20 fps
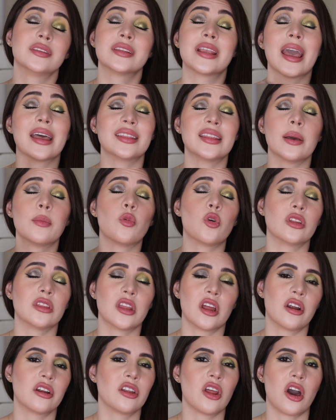get them when
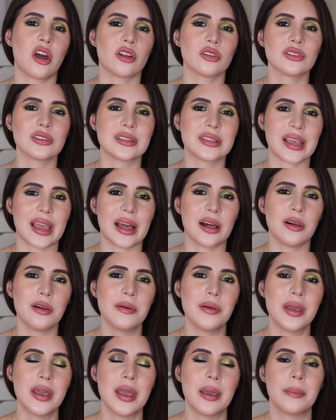they're not on
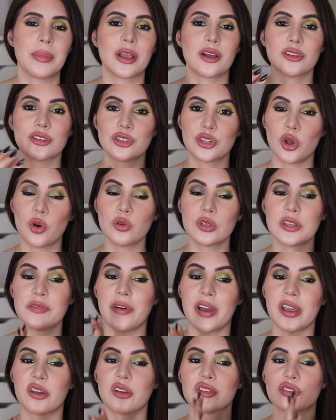sale, because those, if
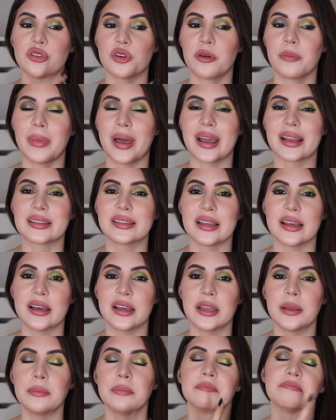I could turn back
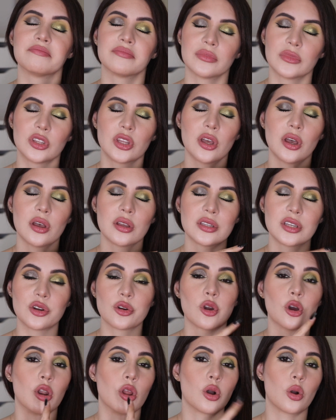time, the
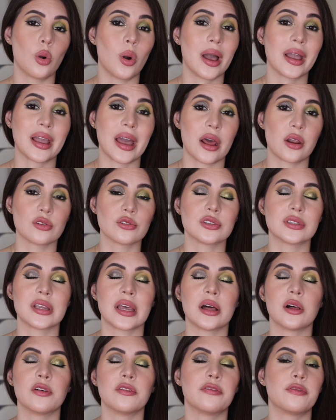Circo Loco I got on
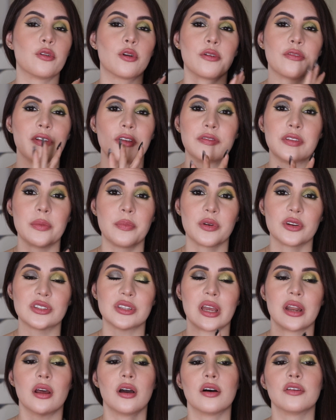sale for
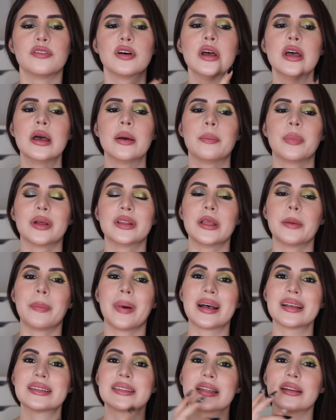50% off, but the
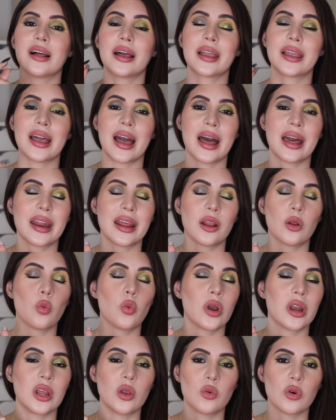pastel I got it
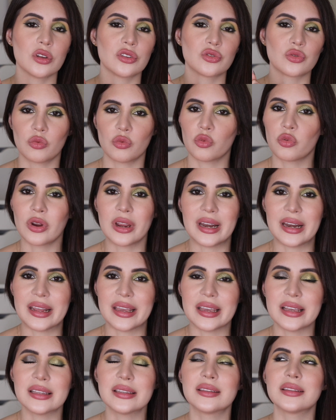when it was
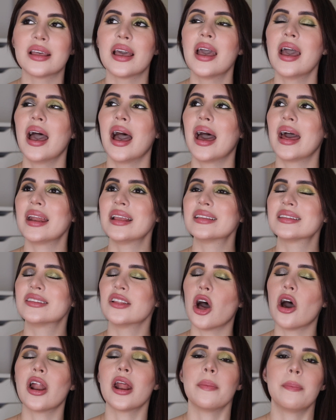released, and it's
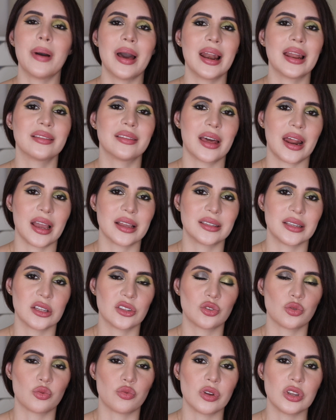not a palette that I
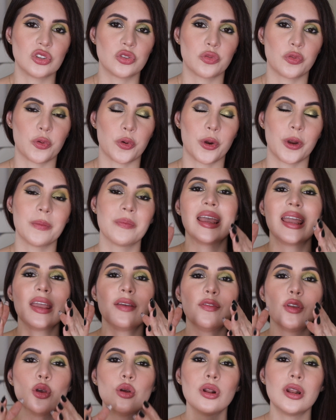tend to reach for.
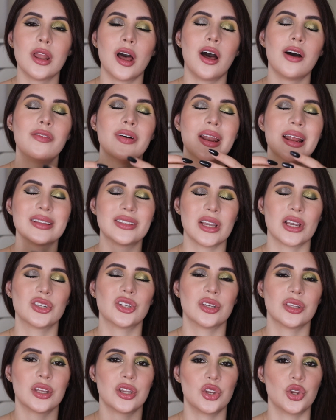If you love a
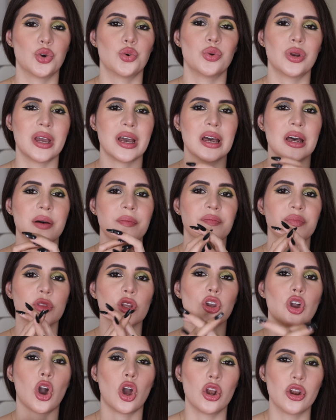Natasha Denona
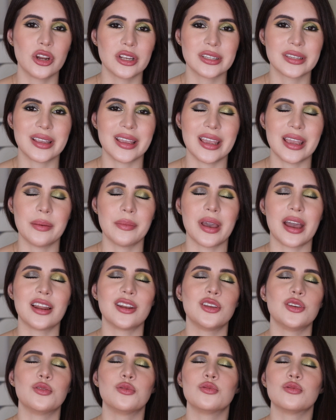color scheme
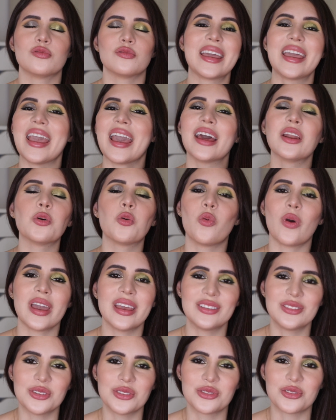and you can't
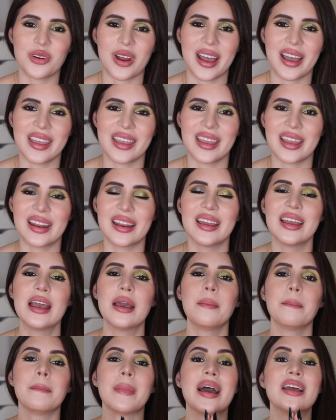wait to try it,
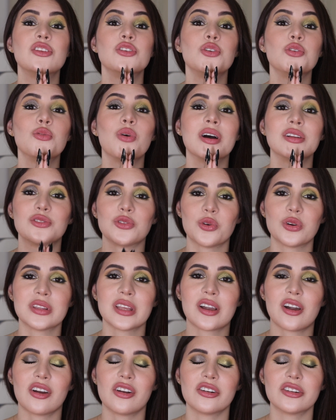and you adore
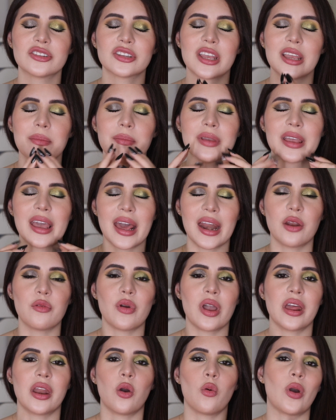the color scheme, get it
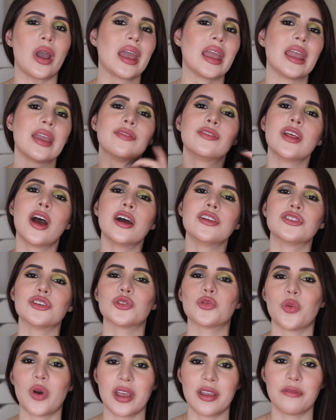right away. If not,
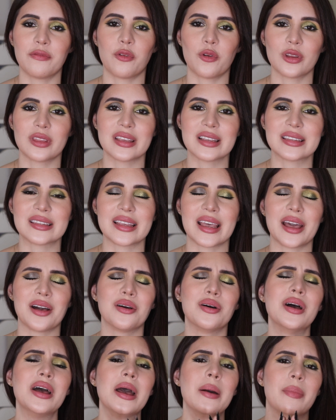just wait for the
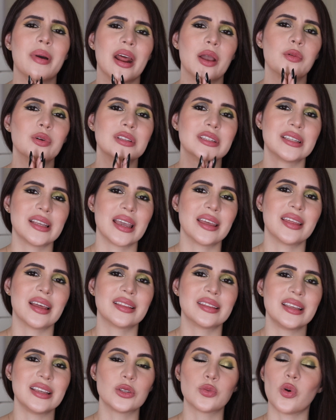sale. But I would say
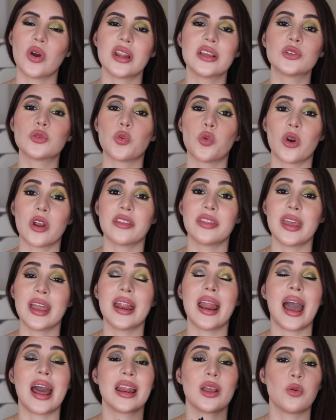that this one is worth
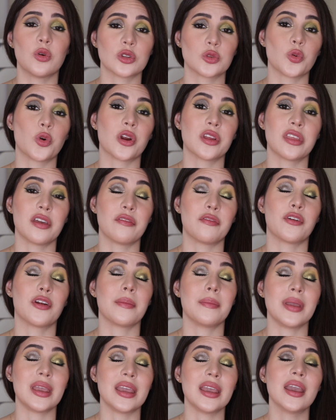it, and it was worth it for
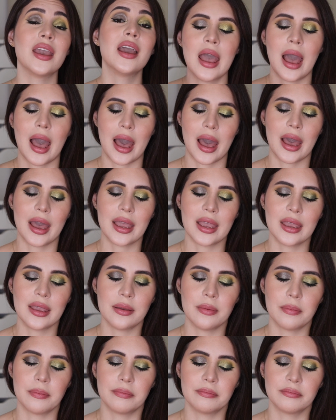me.
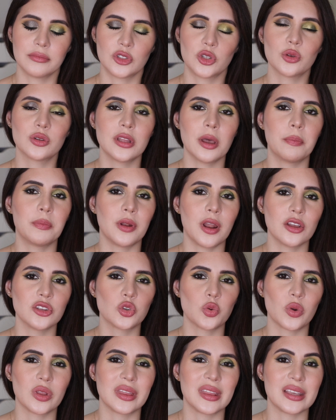I took the
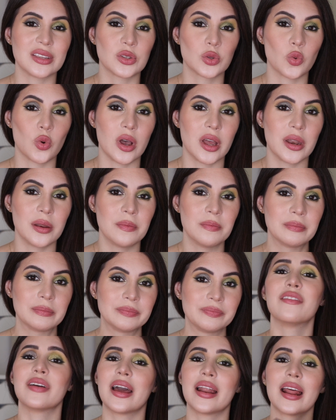plunge with this one,
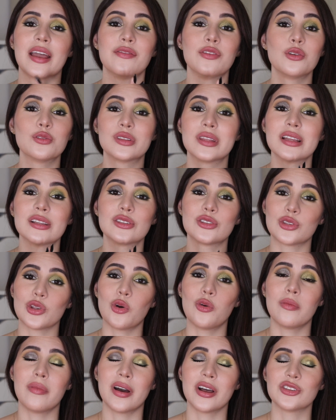and I've used it
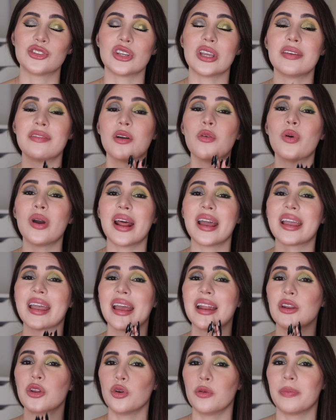so much. Even when I
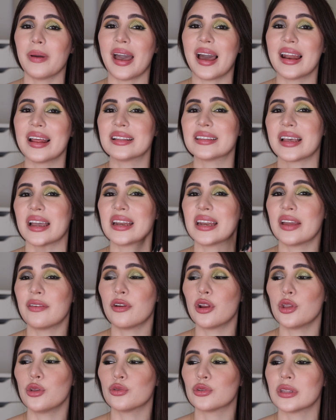get new palettes, I
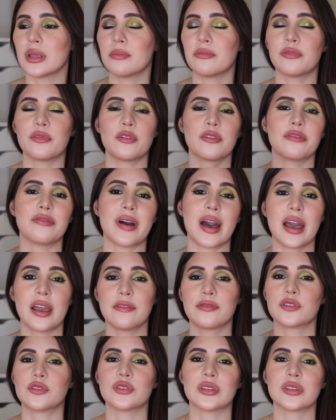never use them for 5 to